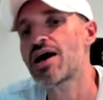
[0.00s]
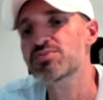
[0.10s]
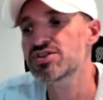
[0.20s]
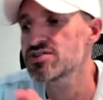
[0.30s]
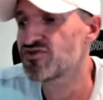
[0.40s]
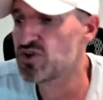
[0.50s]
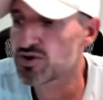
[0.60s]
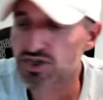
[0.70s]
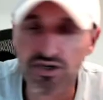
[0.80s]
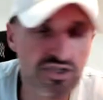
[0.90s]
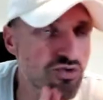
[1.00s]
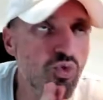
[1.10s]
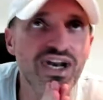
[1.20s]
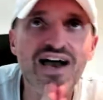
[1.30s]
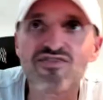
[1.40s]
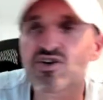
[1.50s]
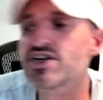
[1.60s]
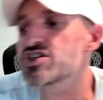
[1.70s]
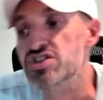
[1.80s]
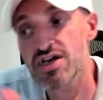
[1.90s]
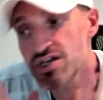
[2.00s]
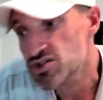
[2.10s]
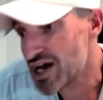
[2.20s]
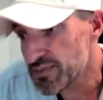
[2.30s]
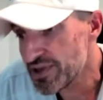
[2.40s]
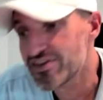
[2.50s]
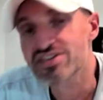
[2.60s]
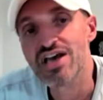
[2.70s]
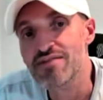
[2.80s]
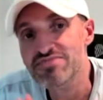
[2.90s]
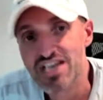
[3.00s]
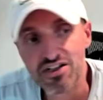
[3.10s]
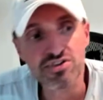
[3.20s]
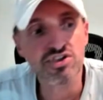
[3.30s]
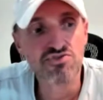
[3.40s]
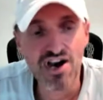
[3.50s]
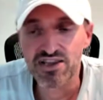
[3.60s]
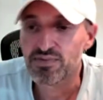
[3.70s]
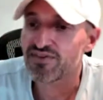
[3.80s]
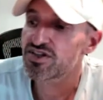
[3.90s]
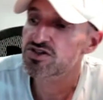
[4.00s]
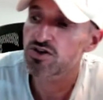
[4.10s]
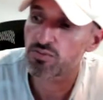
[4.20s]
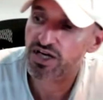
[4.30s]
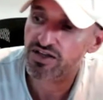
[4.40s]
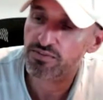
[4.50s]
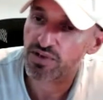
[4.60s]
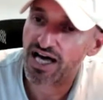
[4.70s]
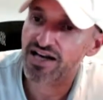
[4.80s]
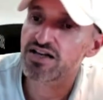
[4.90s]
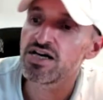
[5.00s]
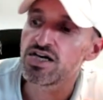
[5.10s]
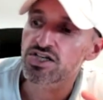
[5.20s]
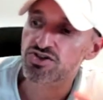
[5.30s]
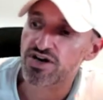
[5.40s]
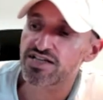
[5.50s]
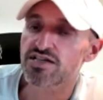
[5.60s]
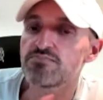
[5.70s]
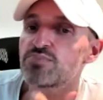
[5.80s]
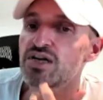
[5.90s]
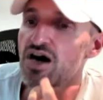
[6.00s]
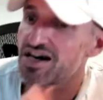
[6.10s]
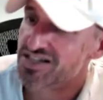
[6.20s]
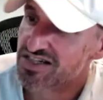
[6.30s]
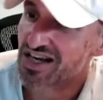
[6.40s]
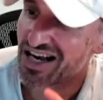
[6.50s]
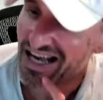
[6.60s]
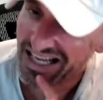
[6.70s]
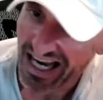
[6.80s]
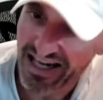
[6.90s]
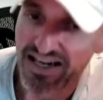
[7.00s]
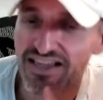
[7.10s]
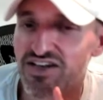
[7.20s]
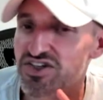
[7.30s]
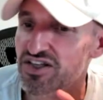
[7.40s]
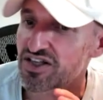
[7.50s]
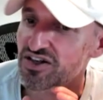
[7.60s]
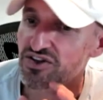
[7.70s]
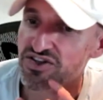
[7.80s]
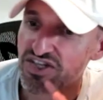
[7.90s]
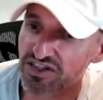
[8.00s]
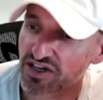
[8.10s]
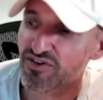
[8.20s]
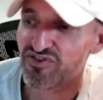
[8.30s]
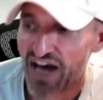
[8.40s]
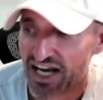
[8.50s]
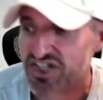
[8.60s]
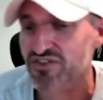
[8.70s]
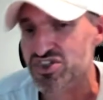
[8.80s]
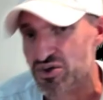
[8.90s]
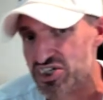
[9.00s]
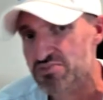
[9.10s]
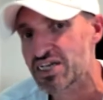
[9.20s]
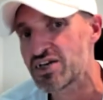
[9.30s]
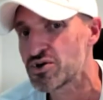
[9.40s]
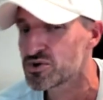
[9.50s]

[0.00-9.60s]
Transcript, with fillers: options, futures, whatever it is. Try the pivots. I'm telling you, try the pivots. Nobody on the planet trades it but us. I, again, there's a you know there's a little faction of social media